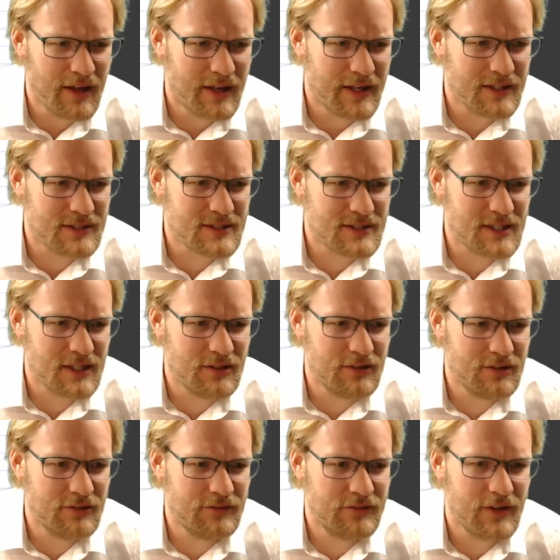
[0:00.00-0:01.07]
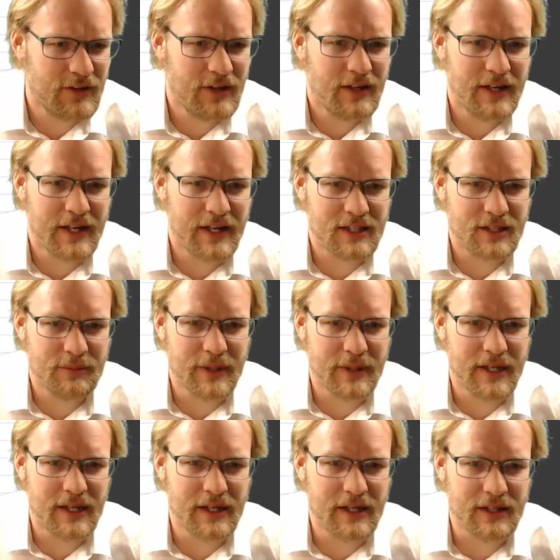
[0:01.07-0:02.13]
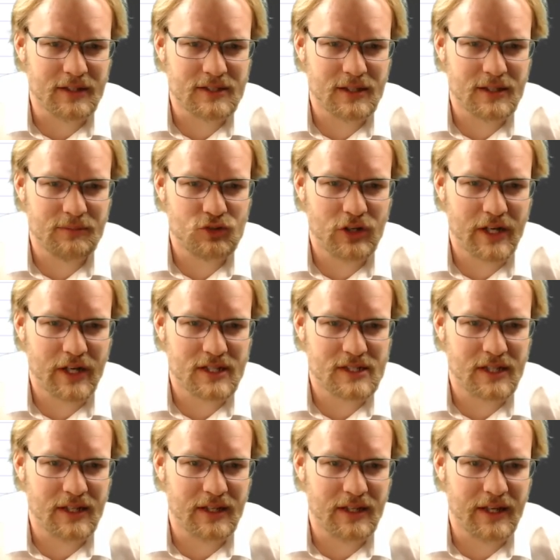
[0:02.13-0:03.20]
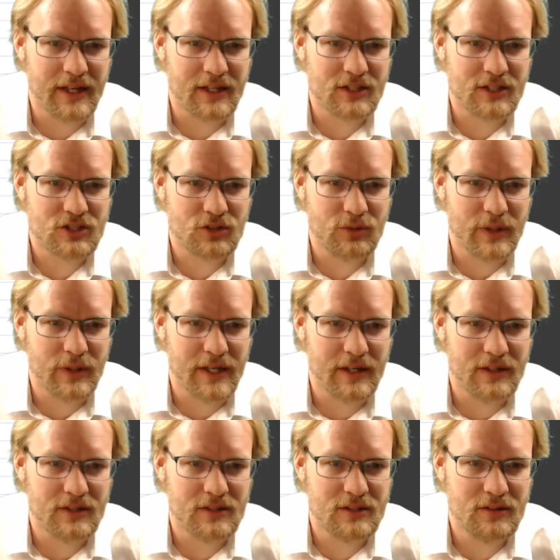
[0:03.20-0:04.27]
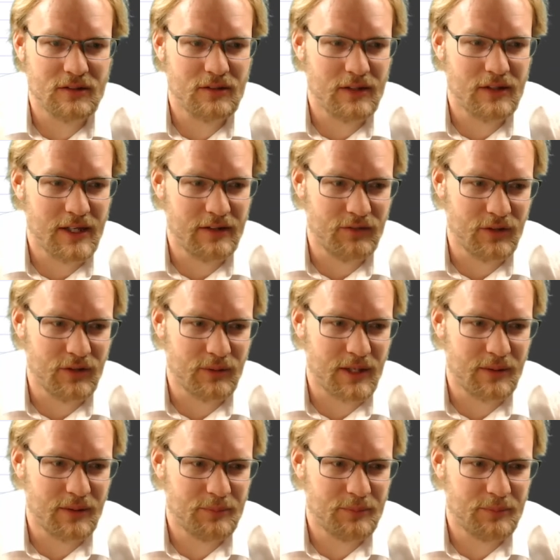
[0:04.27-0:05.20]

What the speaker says: instead of at the beginning subtracting x squared everywhere,